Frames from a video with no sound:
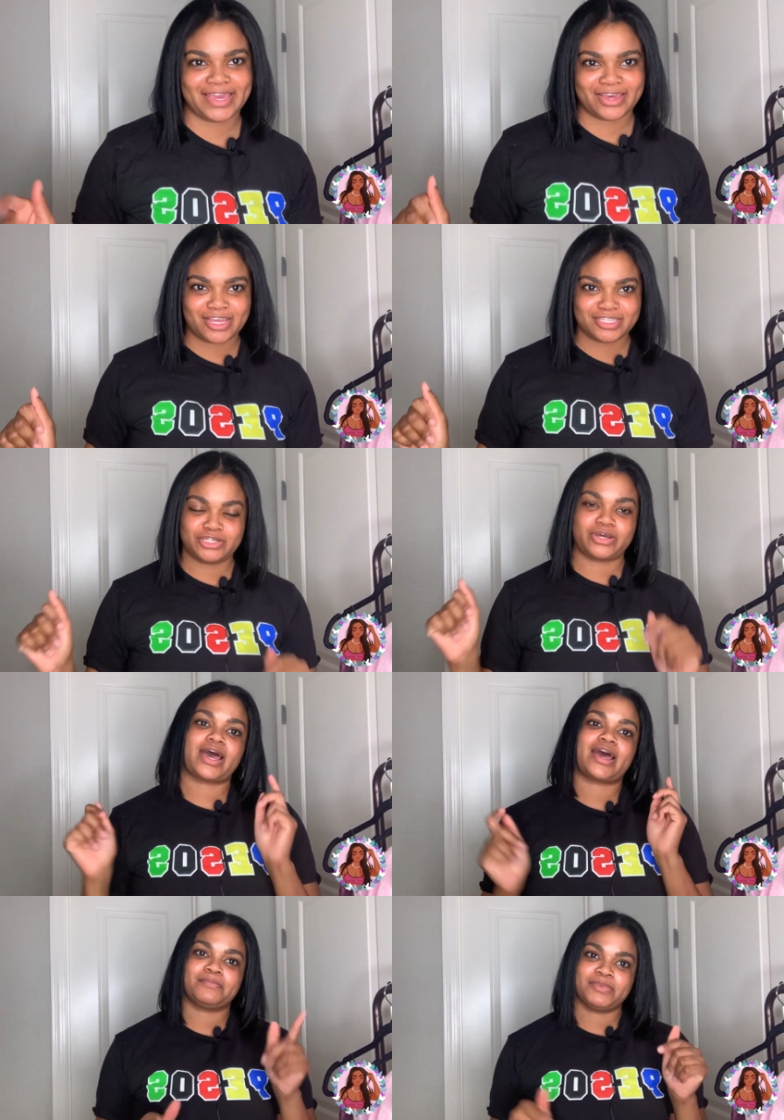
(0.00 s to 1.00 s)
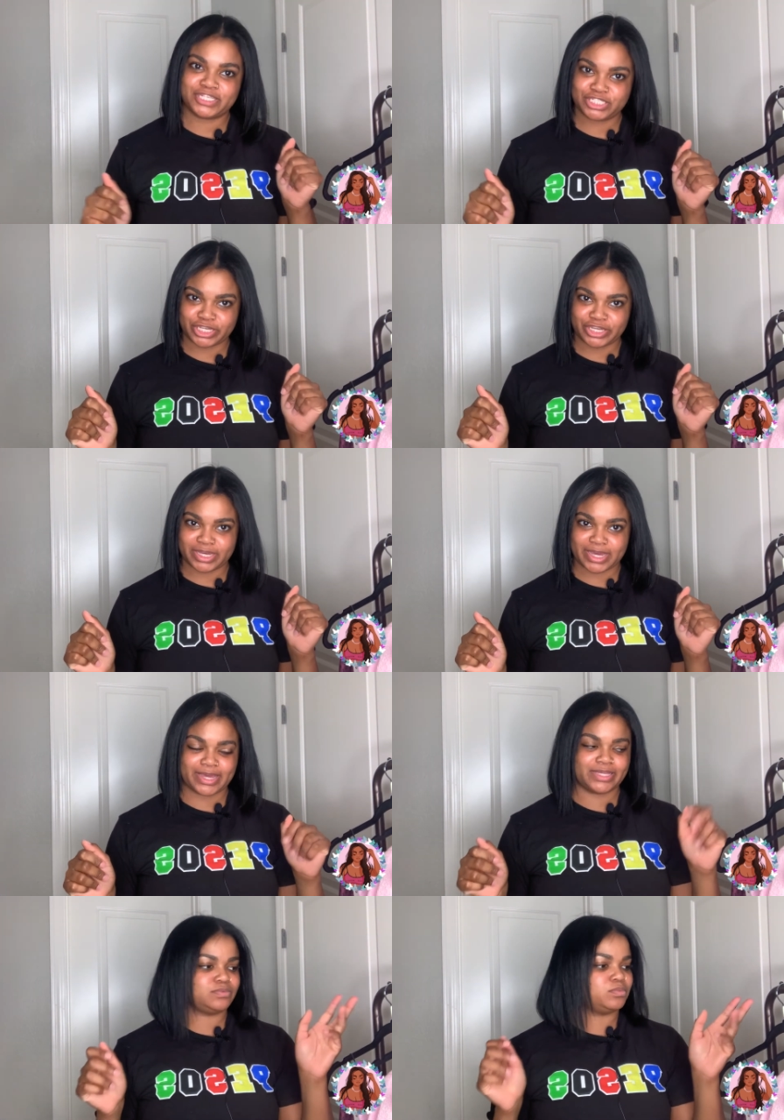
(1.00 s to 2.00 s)
y'all, so I'm gonna show you
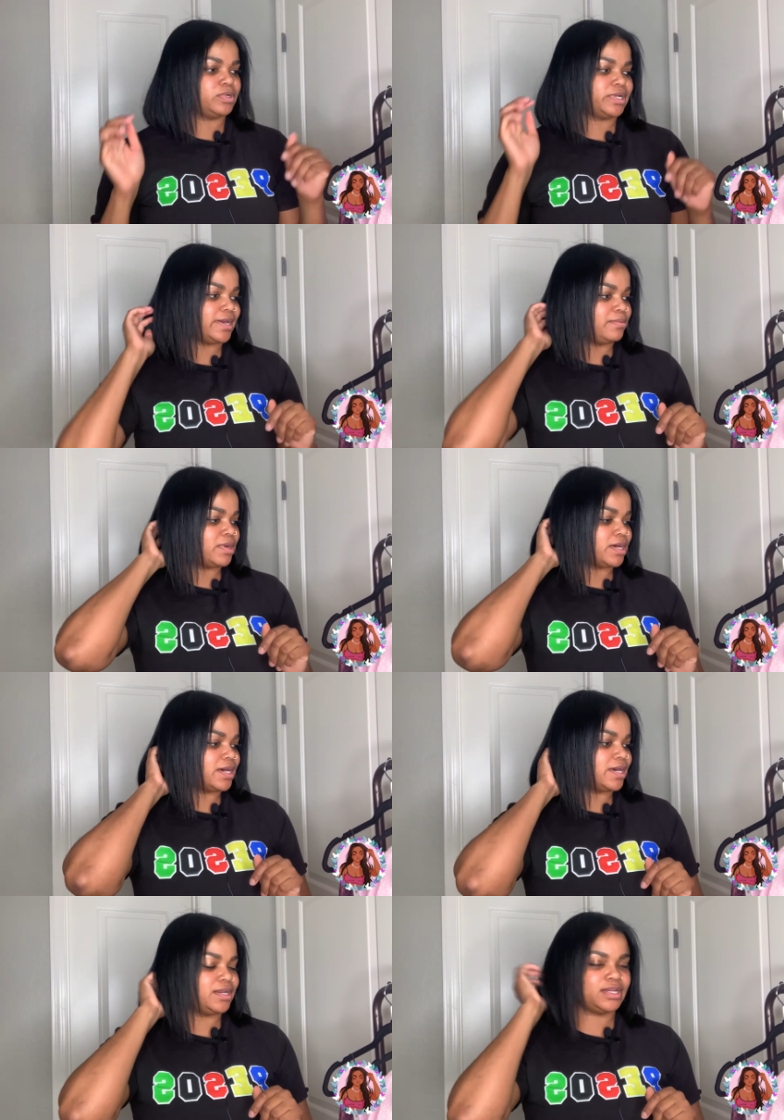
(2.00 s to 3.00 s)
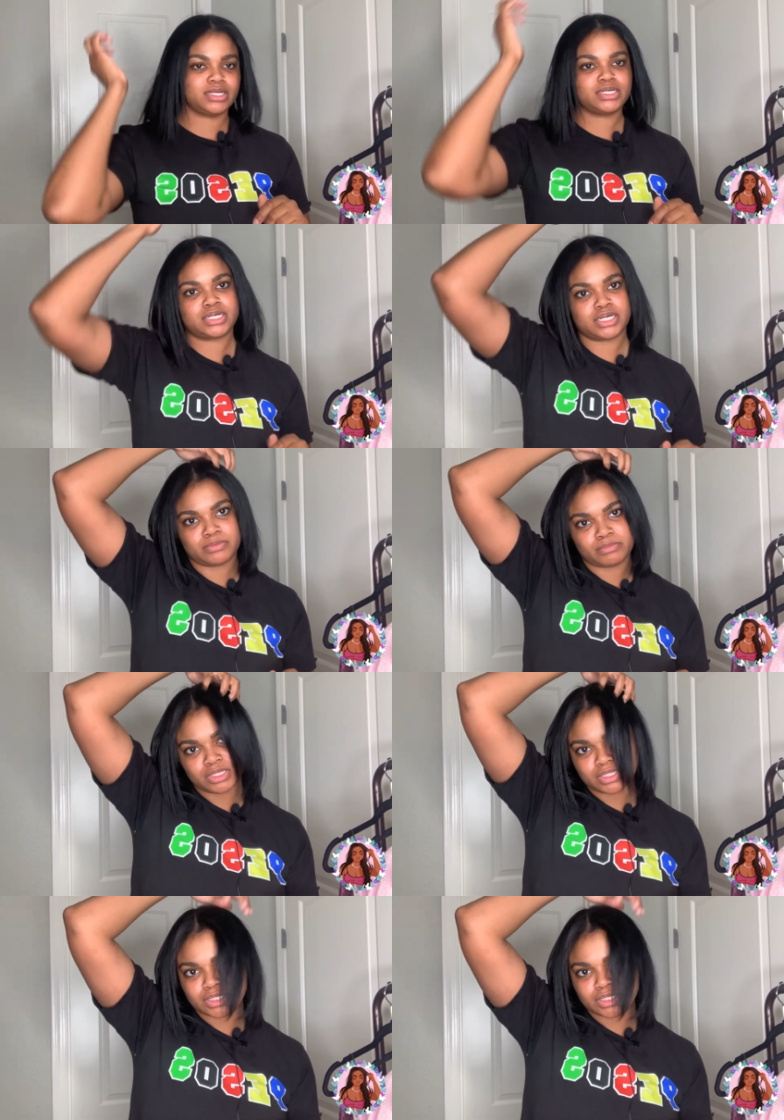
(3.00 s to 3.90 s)
guys what I bought. Um,